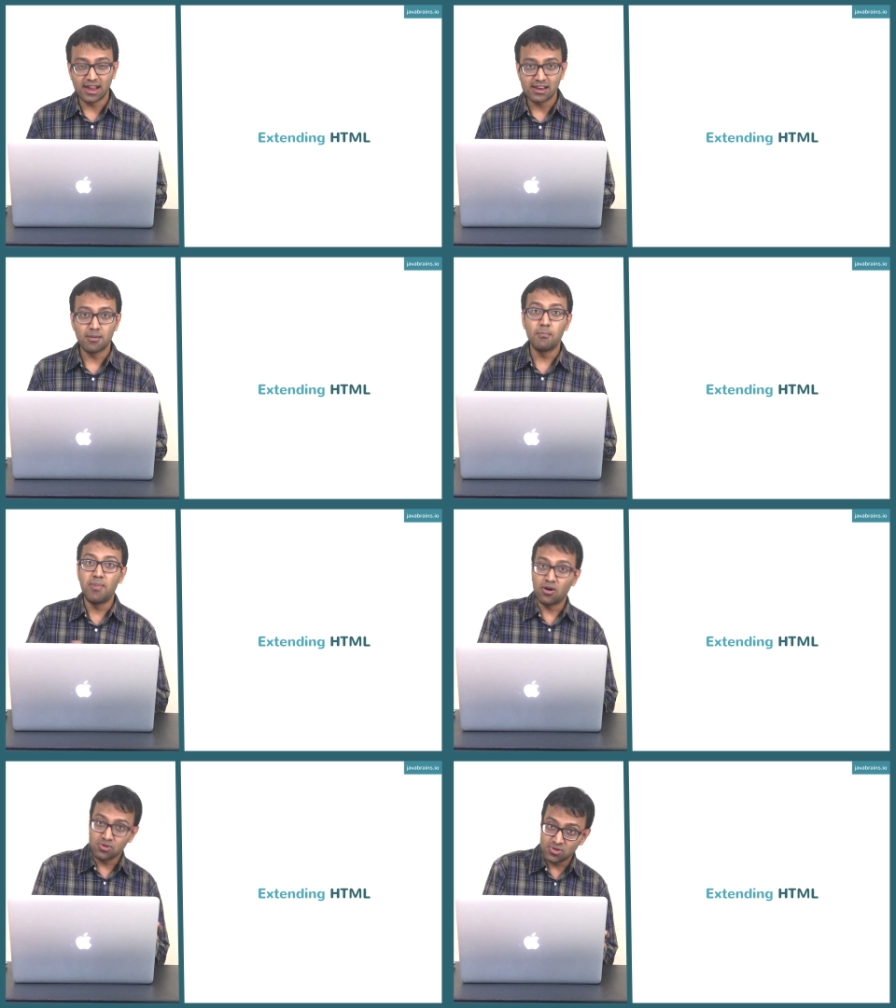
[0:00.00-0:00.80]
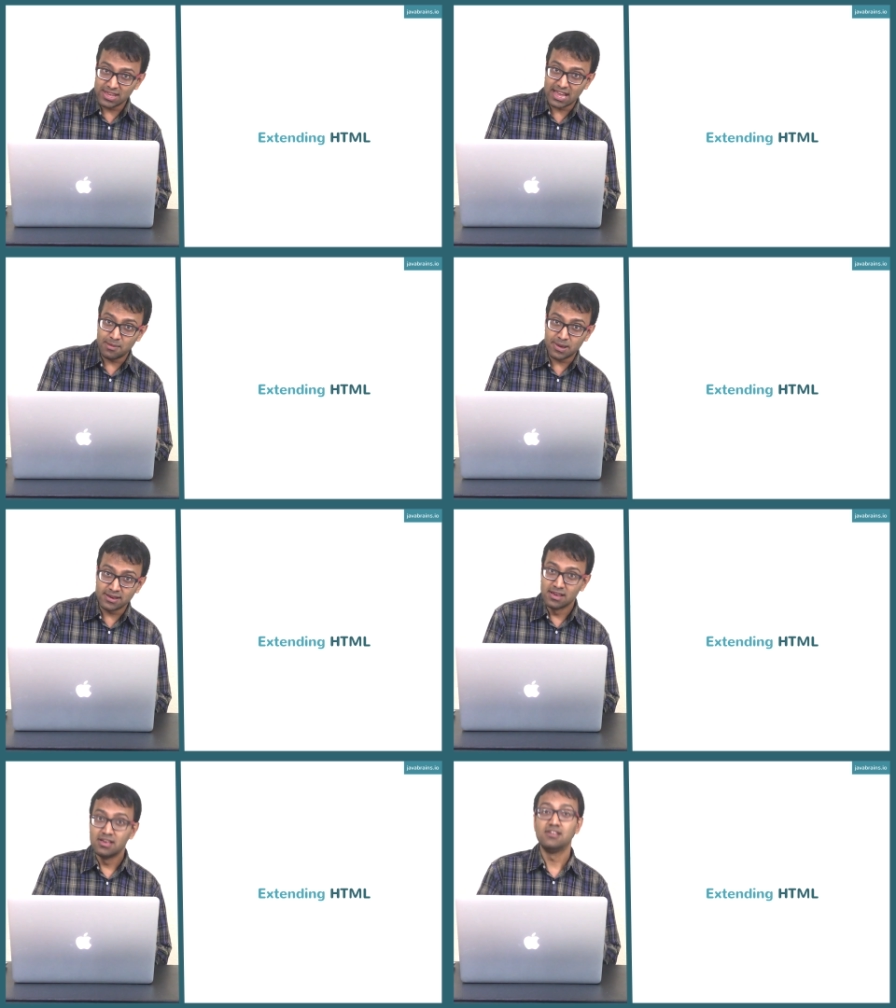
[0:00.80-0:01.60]
write bound to the
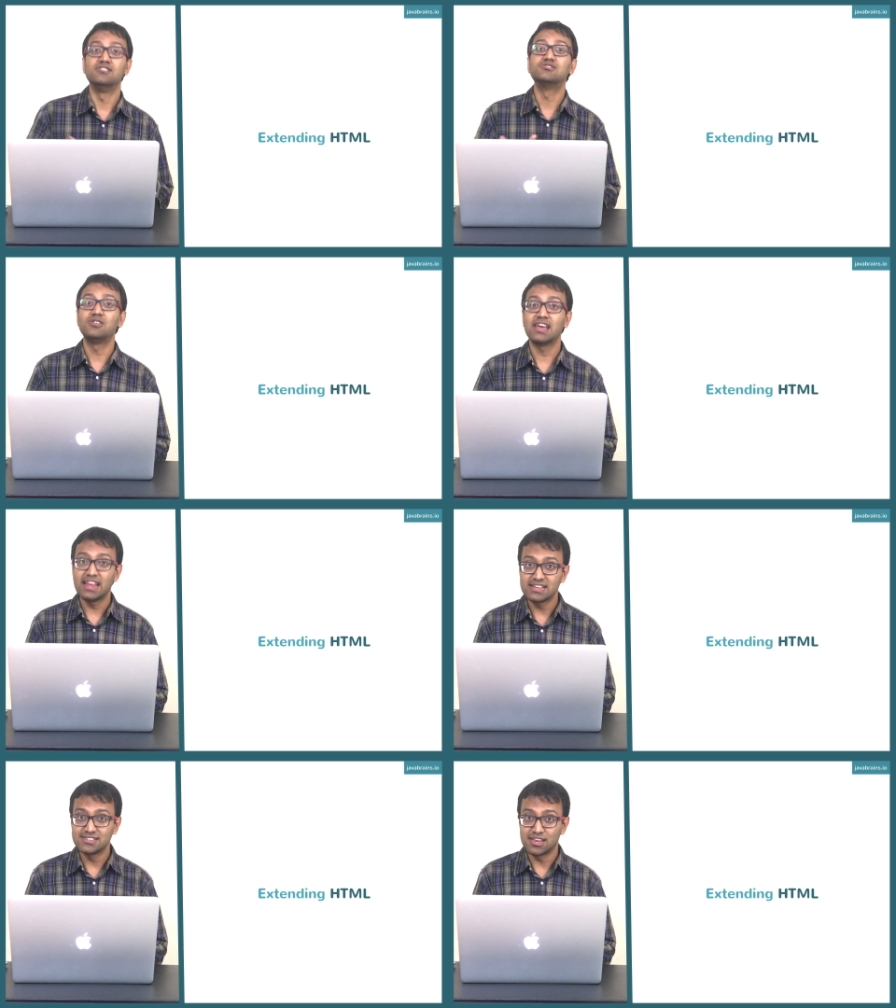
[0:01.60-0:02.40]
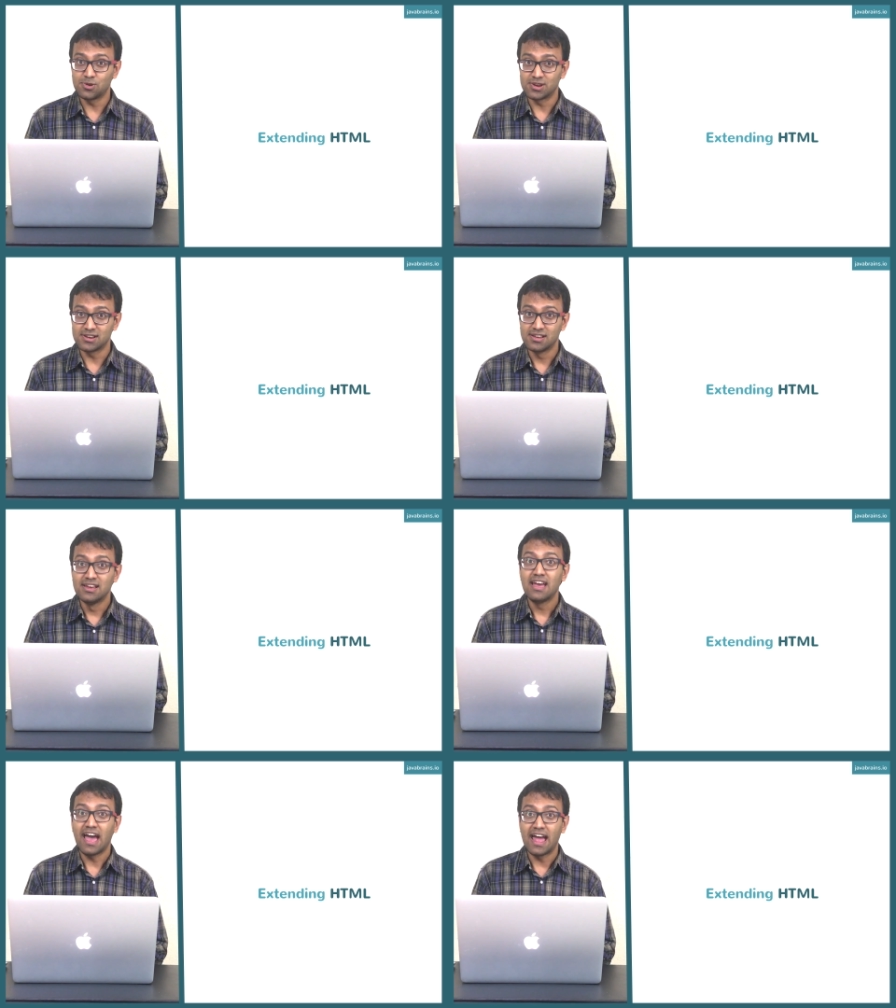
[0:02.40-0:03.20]
element is going to get executed
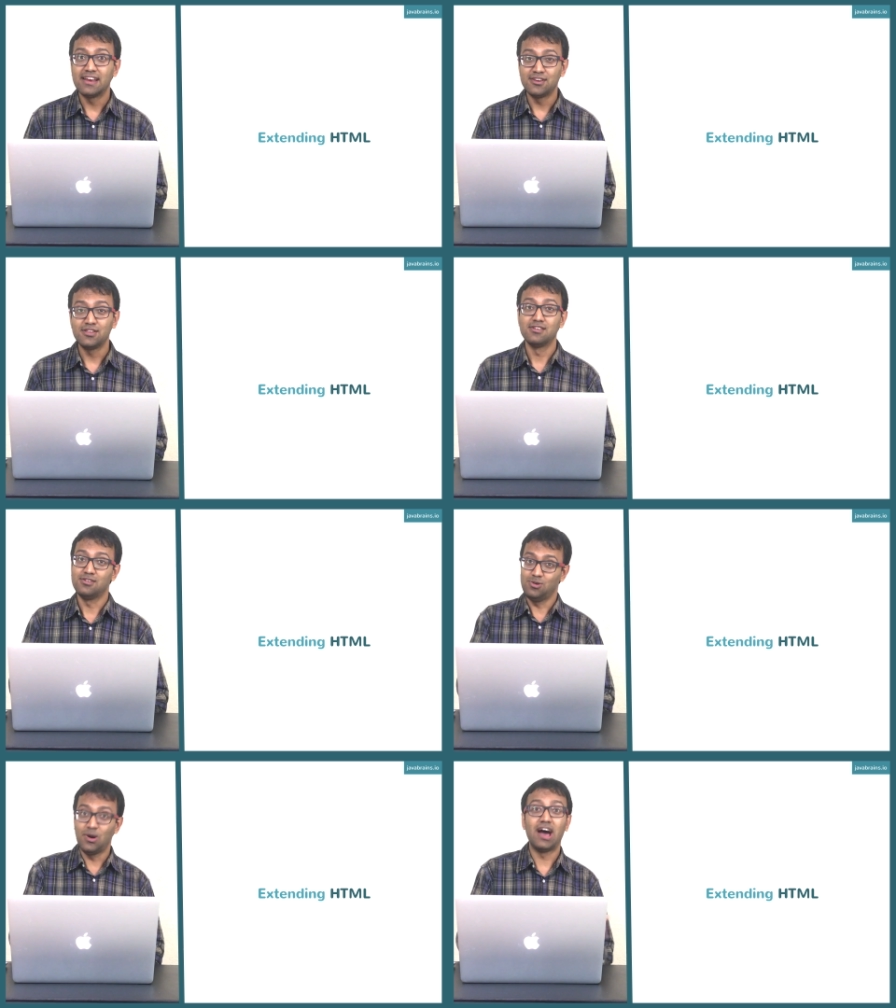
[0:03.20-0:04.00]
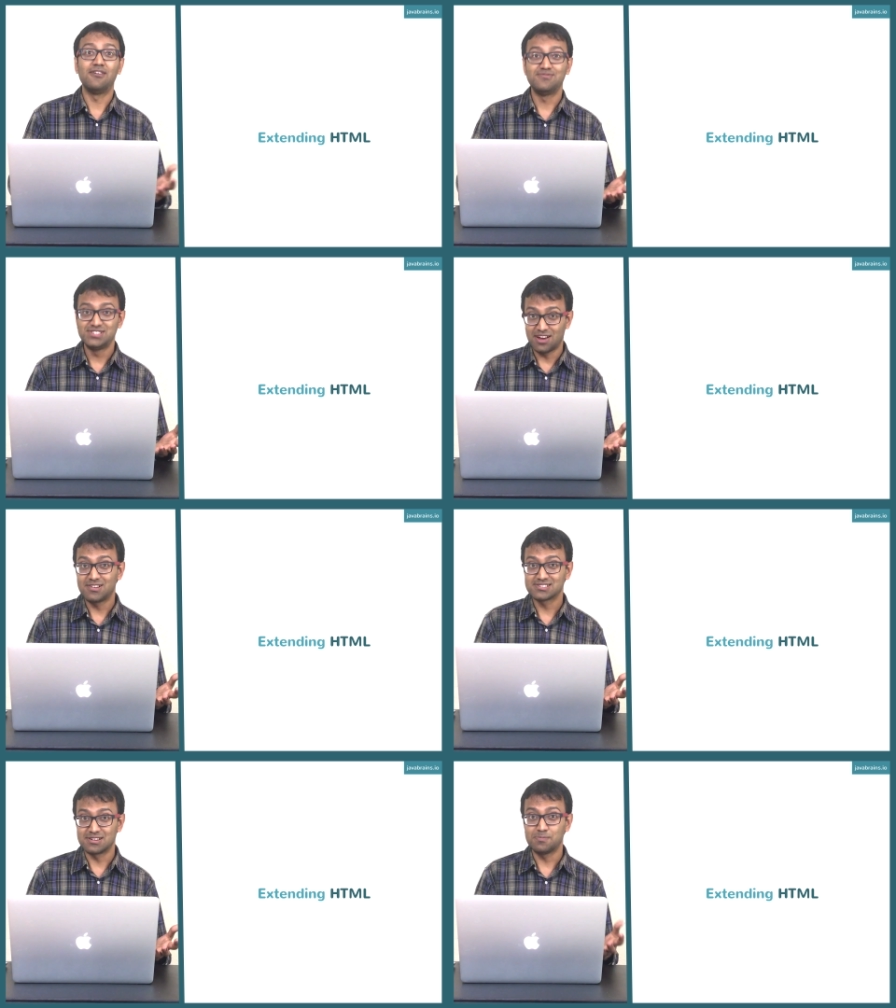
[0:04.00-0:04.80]
and you have
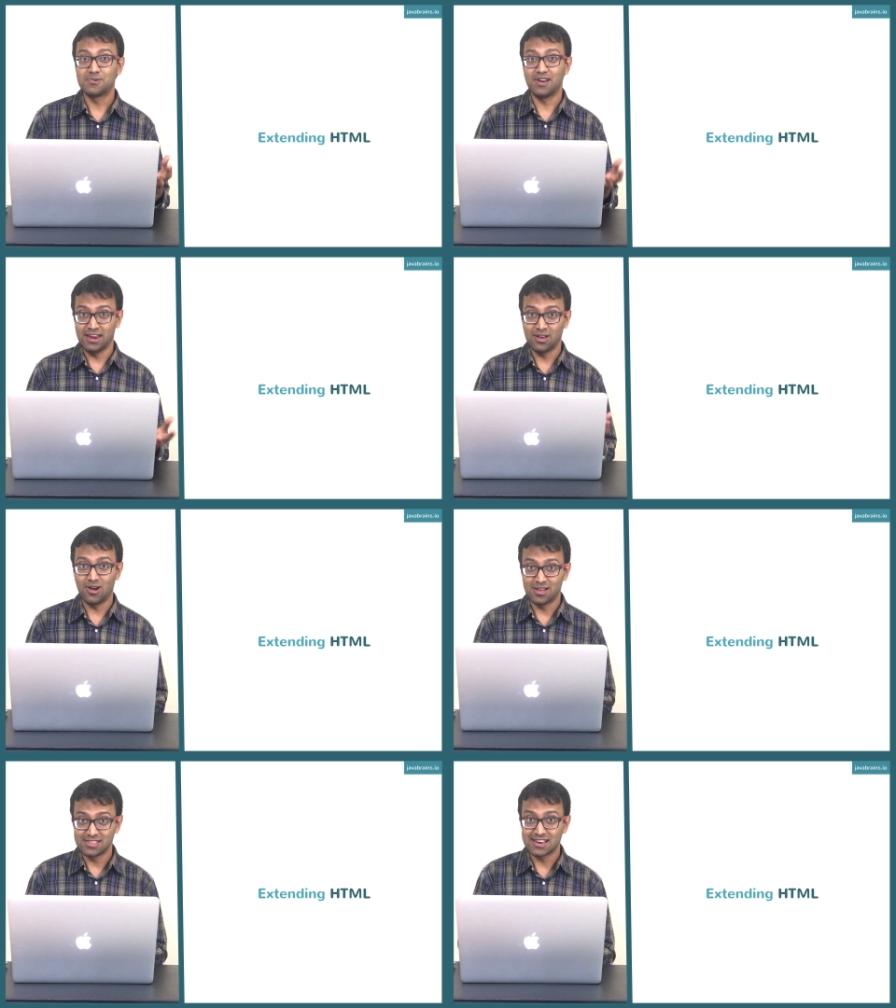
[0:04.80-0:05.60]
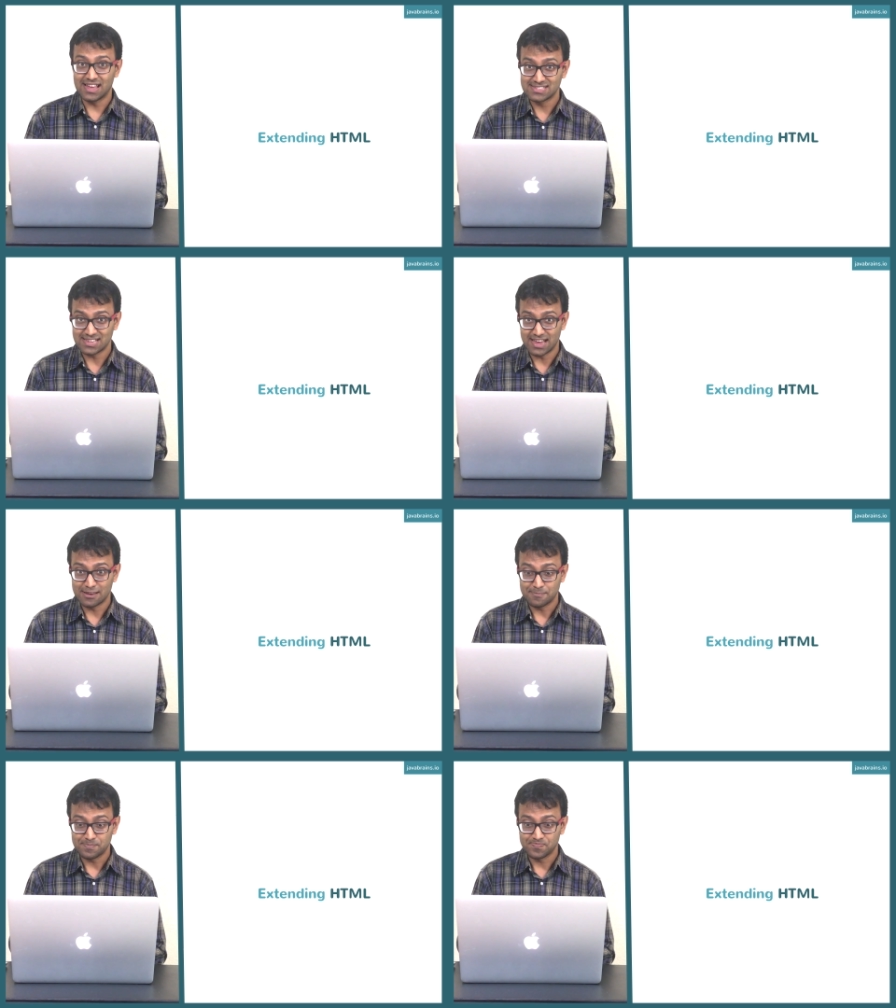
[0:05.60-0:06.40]
JavaScript running on the client side,
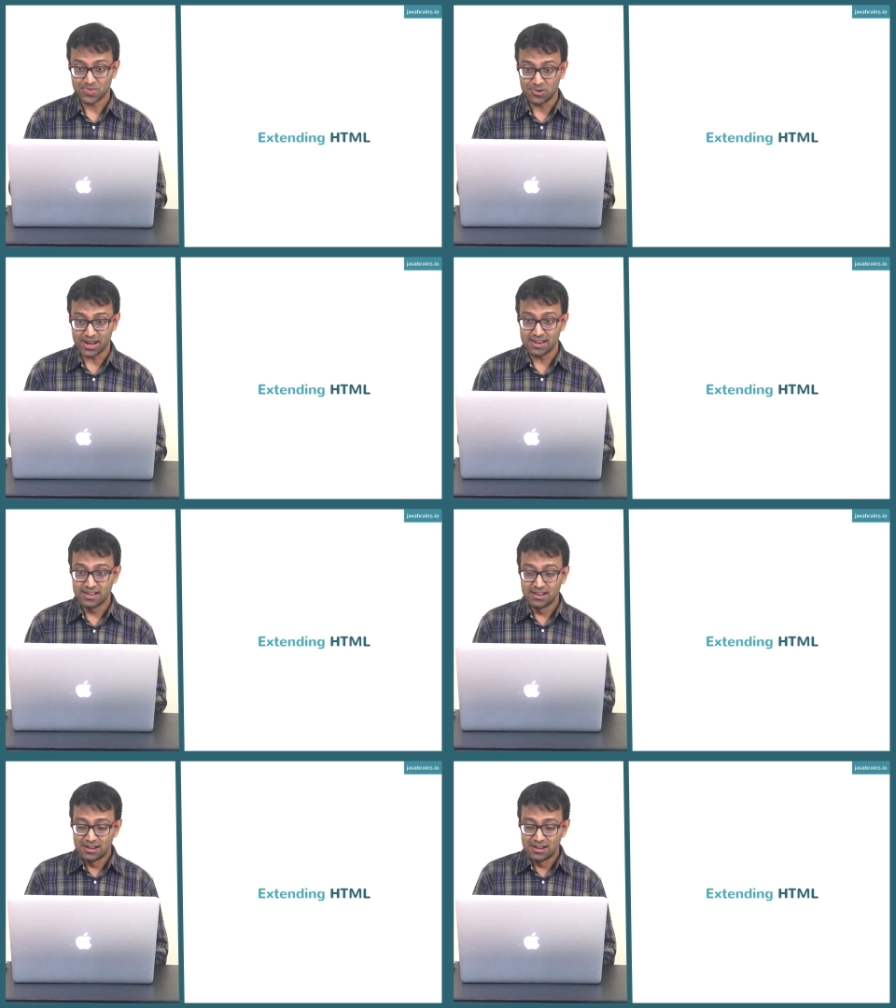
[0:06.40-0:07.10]
right?